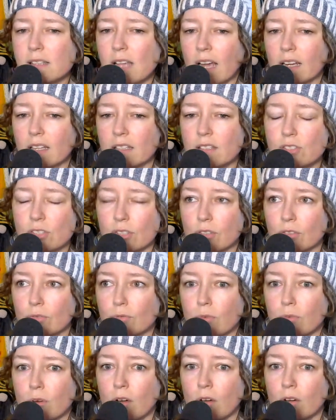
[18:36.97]
that
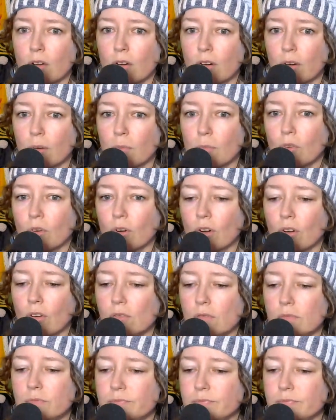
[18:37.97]
considered wrong or immoral?